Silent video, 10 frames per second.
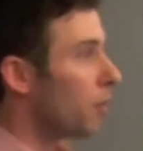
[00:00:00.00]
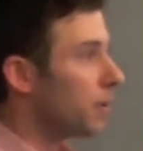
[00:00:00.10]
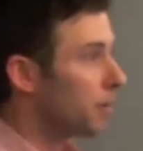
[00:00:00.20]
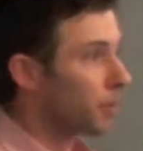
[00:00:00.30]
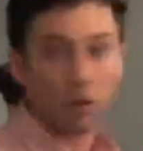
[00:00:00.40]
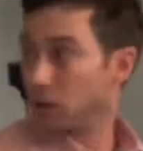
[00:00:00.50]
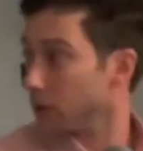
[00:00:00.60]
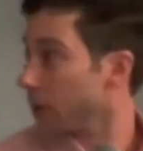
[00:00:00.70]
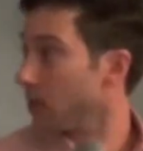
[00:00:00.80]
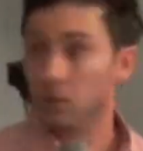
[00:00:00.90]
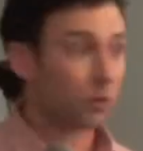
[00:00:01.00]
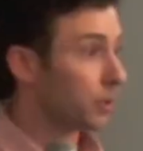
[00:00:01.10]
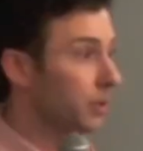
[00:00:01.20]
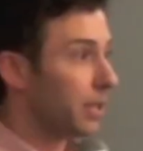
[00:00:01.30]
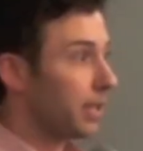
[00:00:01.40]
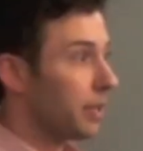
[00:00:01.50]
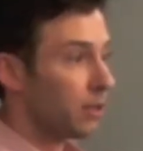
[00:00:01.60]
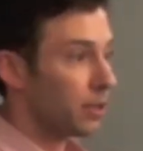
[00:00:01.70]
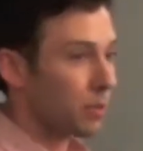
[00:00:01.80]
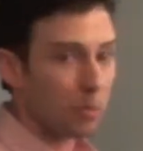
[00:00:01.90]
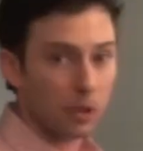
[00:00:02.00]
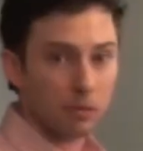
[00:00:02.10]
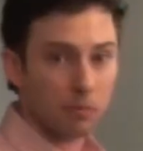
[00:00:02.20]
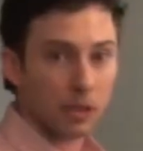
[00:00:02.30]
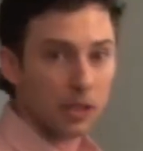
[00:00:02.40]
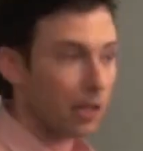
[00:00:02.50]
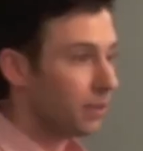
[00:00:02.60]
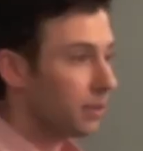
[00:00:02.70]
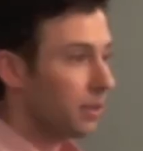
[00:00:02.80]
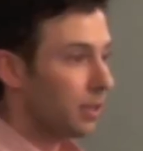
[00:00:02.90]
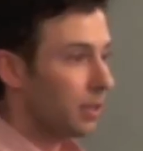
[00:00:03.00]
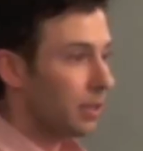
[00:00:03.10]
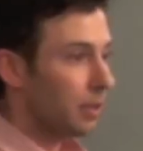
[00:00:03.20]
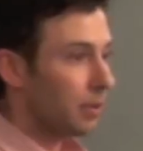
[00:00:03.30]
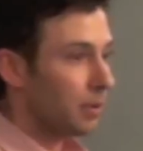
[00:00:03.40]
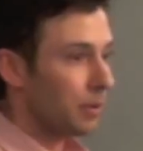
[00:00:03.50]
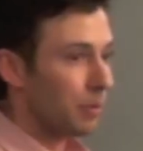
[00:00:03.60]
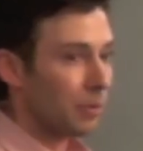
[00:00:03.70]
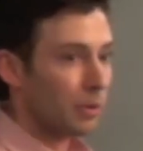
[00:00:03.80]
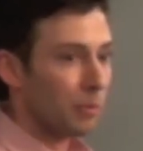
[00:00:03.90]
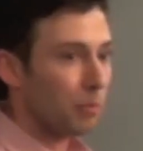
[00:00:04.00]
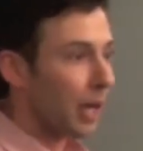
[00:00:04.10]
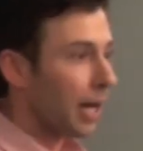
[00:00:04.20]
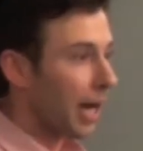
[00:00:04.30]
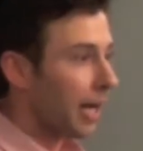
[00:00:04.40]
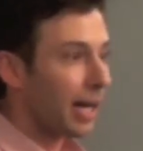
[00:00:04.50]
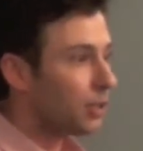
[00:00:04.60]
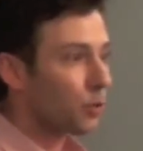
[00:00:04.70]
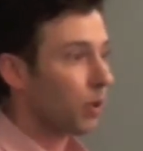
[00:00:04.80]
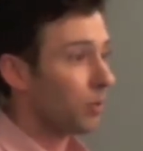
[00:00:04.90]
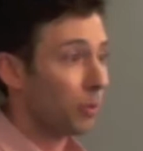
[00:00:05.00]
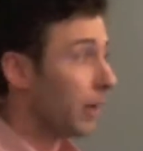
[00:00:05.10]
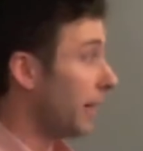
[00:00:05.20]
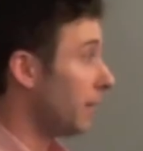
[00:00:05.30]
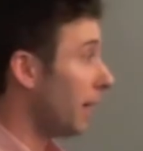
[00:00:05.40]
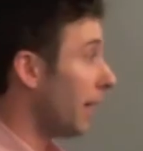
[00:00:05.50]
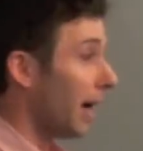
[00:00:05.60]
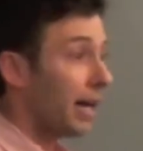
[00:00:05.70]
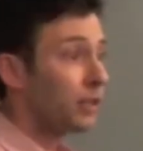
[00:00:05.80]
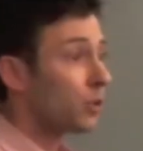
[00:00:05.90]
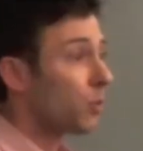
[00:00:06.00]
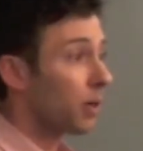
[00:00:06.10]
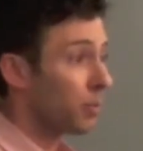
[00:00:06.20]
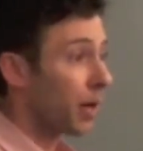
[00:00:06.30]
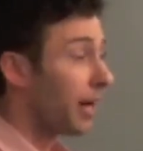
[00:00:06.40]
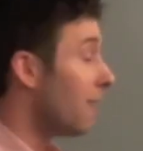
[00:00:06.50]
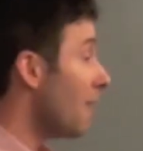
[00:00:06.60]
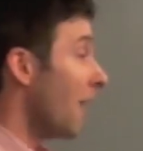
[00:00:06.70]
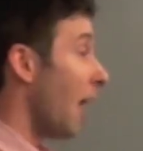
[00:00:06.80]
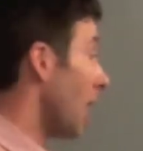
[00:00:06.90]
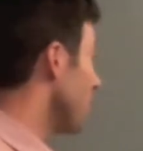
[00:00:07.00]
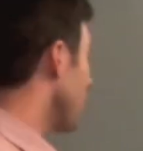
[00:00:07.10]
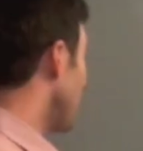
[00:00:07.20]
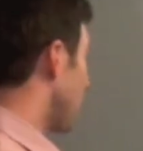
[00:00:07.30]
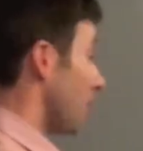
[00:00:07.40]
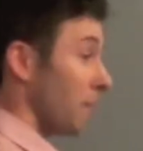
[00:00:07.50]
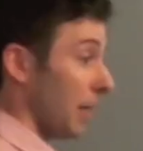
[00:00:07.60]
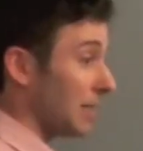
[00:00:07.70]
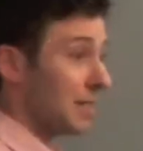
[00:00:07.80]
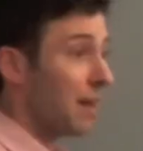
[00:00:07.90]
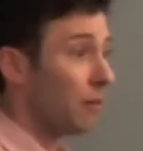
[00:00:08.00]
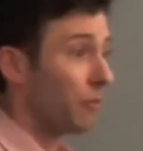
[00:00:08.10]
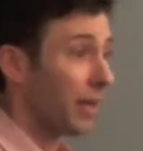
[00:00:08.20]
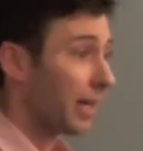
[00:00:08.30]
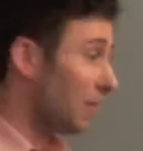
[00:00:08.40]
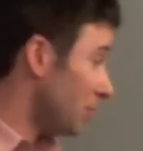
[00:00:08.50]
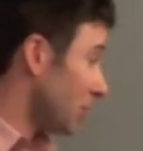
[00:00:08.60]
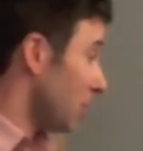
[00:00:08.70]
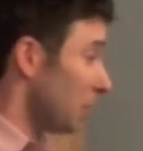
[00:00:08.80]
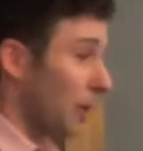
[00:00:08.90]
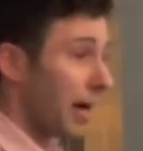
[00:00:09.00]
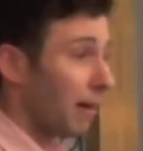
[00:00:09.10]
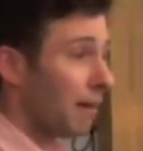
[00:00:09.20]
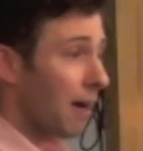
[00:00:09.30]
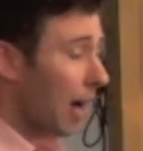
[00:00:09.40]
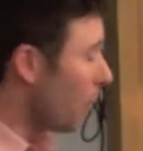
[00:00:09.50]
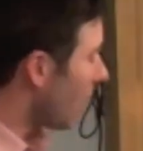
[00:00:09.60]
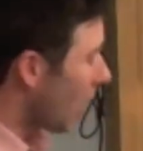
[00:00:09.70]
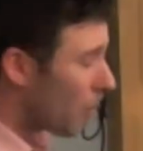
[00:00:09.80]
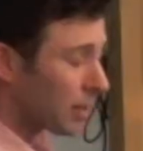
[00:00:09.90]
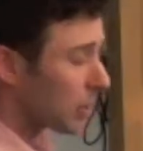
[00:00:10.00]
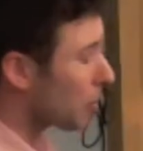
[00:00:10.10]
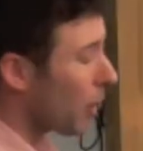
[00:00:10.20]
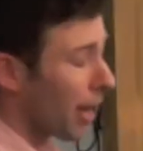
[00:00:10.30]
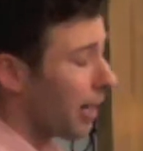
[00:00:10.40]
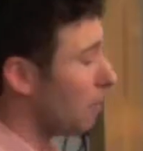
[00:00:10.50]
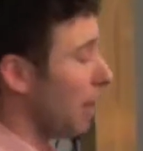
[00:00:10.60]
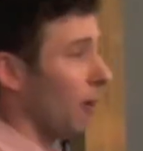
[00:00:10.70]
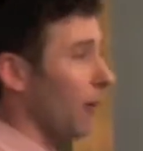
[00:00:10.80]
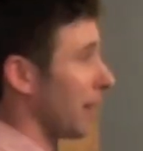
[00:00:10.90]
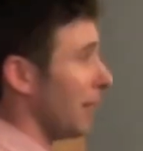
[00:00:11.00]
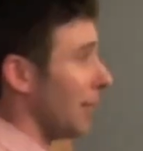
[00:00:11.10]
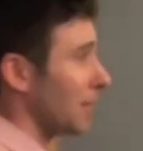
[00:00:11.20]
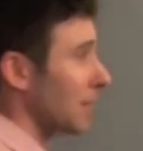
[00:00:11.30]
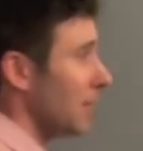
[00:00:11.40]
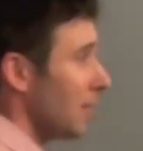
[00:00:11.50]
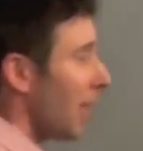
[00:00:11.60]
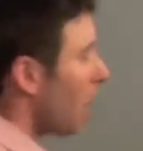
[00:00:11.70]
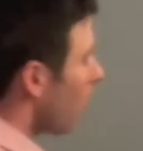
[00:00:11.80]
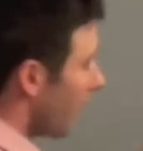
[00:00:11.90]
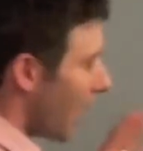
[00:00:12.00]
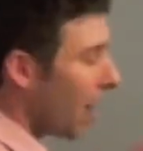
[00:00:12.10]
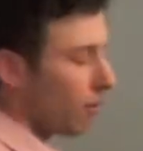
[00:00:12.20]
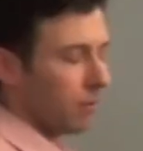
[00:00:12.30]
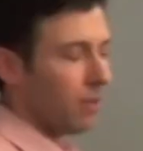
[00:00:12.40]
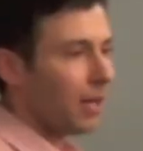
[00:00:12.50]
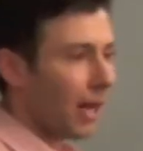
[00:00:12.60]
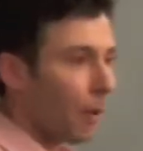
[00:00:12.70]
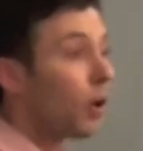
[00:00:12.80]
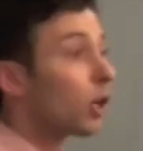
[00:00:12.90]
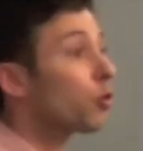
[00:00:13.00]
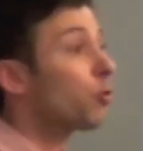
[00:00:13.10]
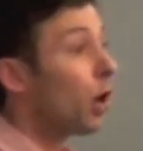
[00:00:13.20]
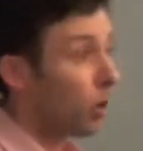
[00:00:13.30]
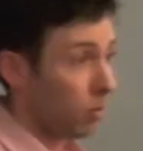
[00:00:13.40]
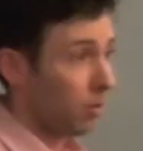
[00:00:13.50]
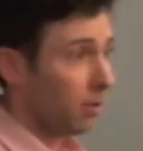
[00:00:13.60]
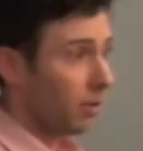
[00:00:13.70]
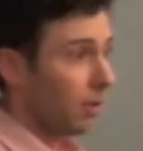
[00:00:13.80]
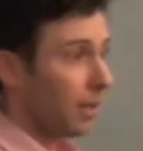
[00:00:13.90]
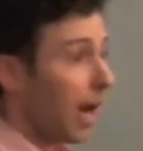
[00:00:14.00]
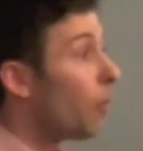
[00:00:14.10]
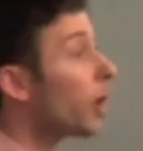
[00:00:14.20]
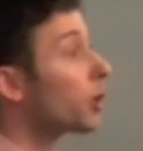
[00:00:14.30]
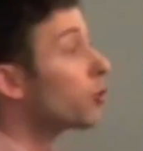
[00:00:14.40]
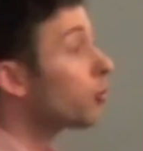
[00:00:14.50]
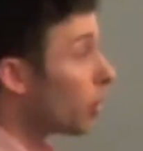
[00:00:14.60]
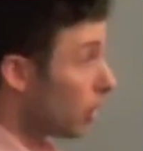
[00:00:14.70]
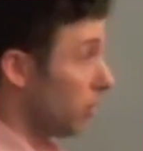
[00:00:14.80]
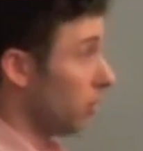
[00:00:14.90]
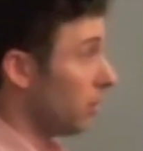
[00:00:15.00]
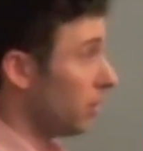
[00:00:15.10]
open up the altars. I don't know where Danielle is, but but uh, but I, I, I just want to pray. I, I just want to pray. I'm going to pray myself. Like I'm just going to pray. I want I want this pride out of my heart, guys. I want it out. I want to grow. I want to grow,